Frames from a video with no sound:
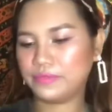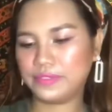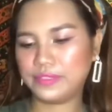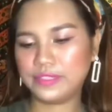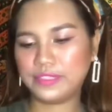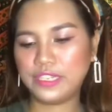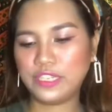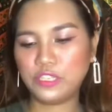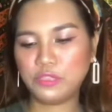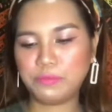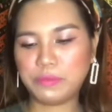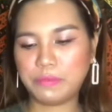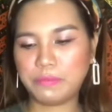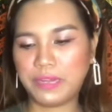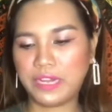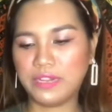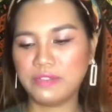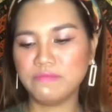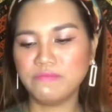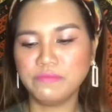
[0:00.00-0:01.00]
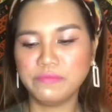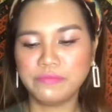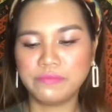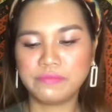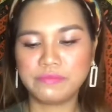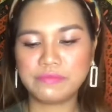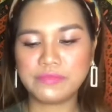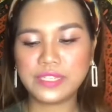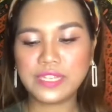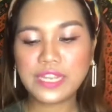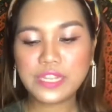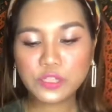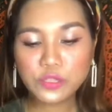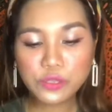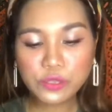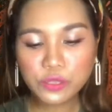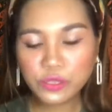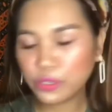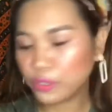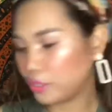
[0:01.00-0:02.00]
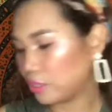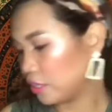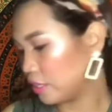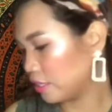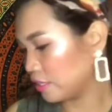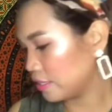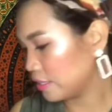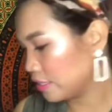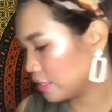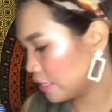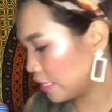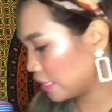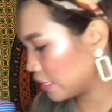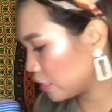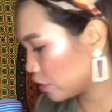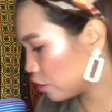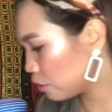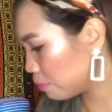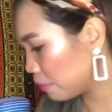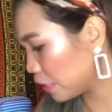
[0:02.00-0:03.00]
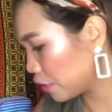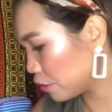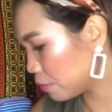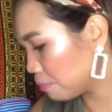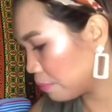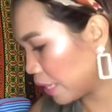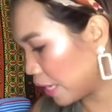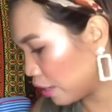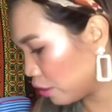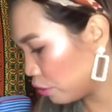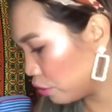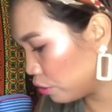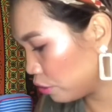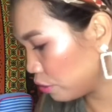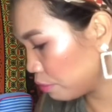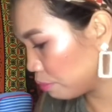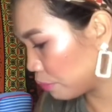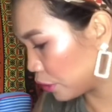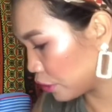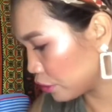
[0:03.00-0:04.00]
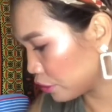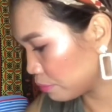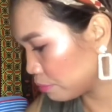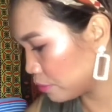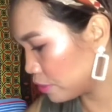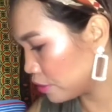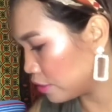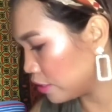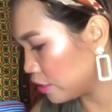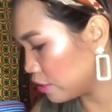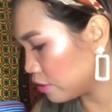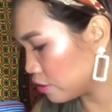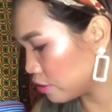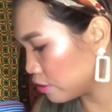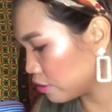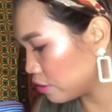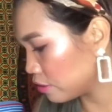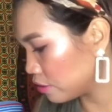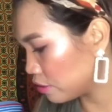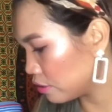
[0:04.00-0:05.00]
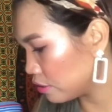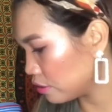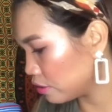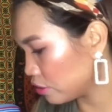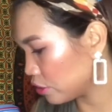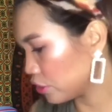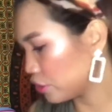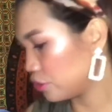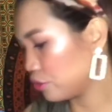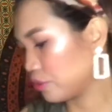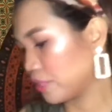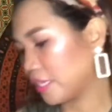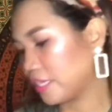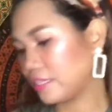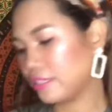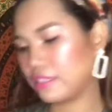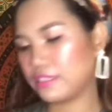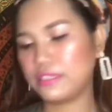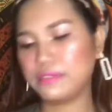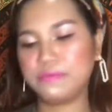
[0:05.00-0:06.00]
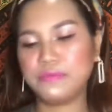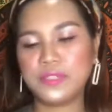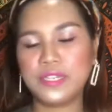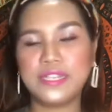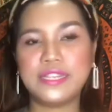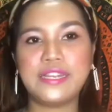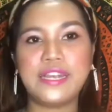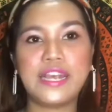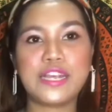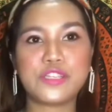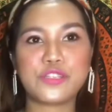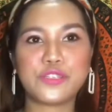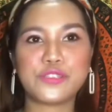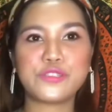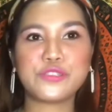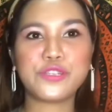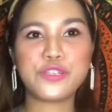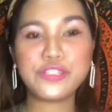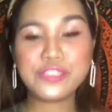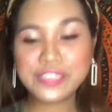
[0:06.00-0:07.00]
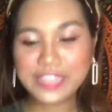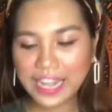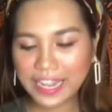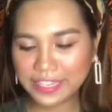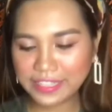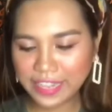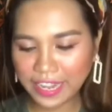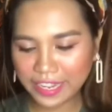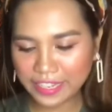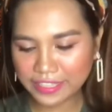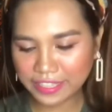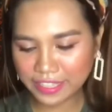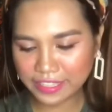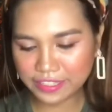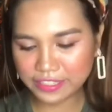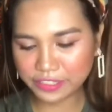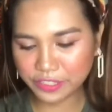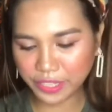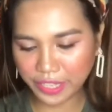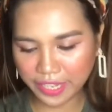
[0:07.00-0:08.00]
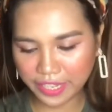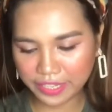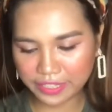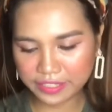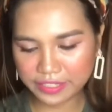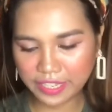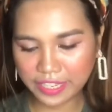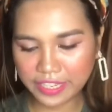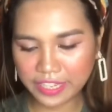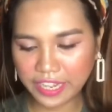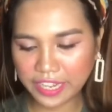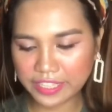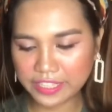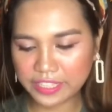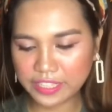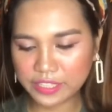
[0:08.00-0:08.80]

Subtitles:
Ano pa ba? Ito, tingnan natin kung meron pa akong bottoms dito or dress. eto. So, yung tie-dye na dress, I got this